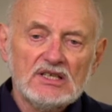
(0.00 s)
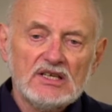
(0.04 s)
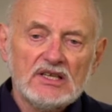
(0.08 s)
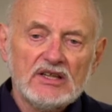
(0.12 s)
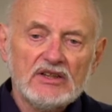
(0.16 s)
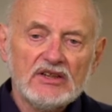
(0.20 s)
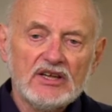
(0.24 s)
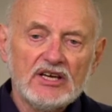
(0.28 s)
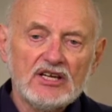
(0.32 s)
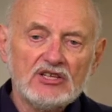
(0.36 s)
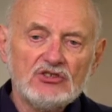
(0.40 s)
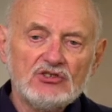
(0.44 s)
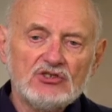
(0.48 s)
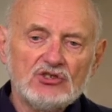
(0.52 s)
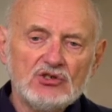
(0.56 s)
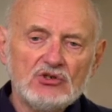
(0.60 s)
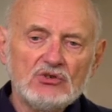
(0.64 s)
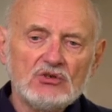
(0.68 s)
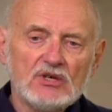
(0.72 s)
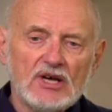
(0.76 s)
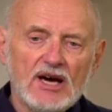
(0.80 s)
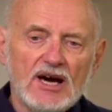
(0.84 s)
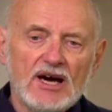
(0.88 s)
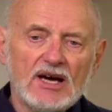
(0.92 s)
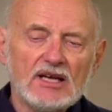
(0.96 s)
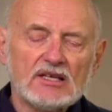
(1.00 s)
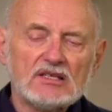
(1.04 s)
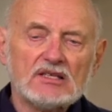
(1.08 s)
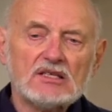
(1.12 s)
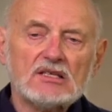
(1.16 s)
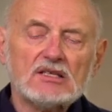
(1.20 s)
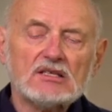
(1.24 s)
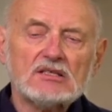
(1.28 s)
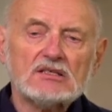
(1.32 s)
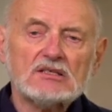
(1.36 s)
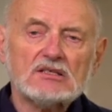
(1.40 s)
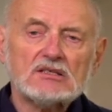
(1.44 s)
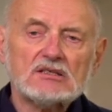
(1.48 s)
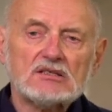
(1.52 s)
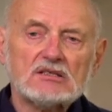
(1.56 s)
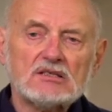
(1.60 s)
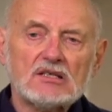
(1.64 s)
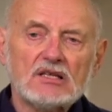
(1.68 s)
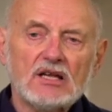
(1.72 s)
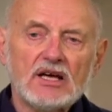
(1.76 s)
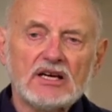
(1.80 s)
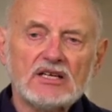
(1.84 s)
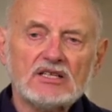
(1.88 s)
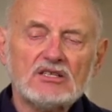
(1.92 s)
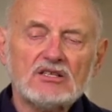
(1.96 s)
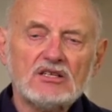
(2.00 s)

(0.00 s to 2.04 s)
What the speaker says: They do not like